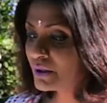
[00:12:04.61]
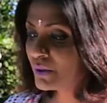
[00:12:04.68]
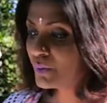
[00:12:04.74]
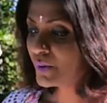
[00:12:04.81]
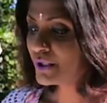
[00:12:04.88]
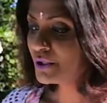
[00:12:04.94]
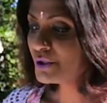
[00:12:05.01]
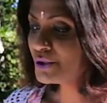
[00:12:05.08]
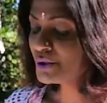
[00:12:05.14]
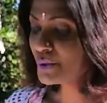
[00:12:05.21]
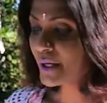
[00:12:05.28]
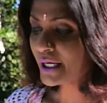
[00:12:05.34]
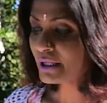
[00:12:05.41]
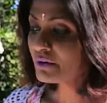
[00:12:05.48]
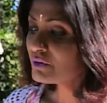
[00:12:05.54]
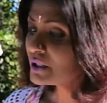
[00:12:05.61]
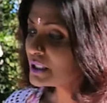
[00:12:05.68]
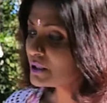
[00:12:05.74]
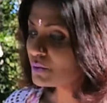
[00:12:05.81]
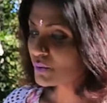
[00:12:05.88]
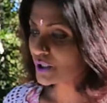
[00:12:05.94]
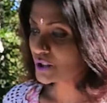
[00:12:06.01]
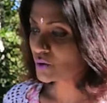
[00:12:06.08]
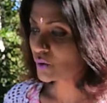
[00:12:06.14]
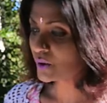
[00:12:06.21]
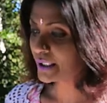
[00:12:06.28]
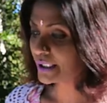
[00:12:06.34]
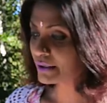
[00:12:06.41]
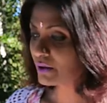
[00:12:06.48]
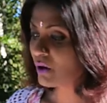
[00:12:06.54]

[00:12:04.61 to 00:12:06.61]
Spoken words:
When you do anything in ritual and